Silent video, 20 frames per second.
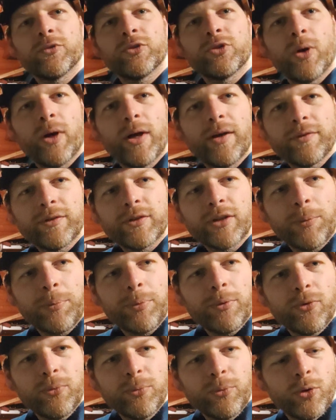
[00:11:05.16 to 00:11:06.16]
So I have a
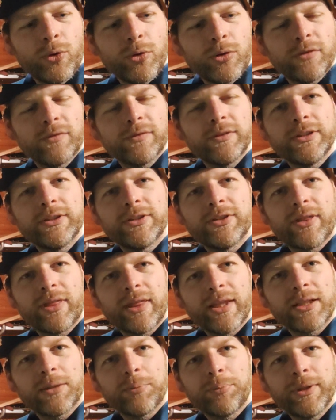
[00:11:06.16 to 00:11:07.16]
couple more of these
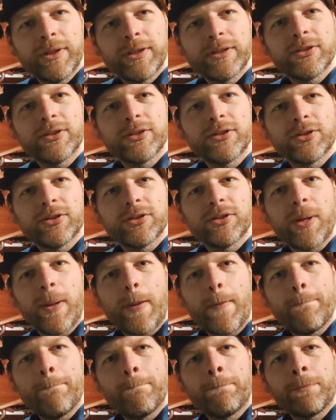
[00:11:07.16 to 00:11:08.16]
thick pieces.
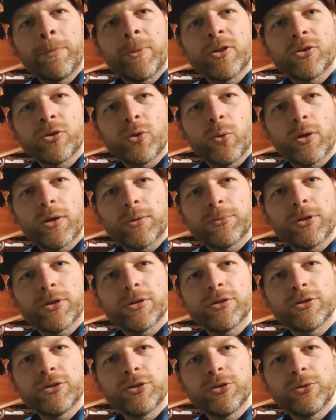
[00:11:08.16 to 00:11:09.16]
So what I'm
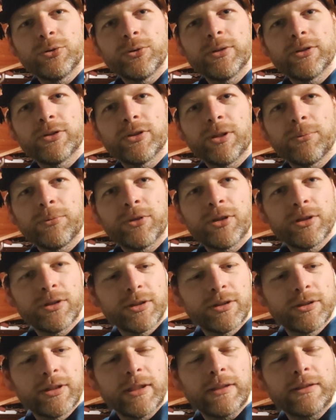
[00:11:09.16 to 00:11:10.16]
gonna do is I'm
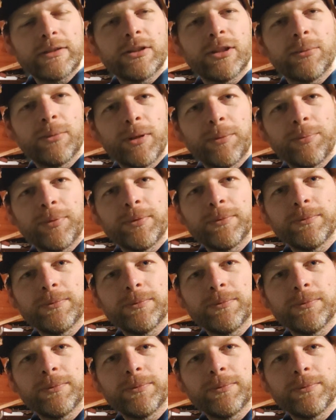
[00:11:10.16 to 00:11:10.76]
gonna cut some up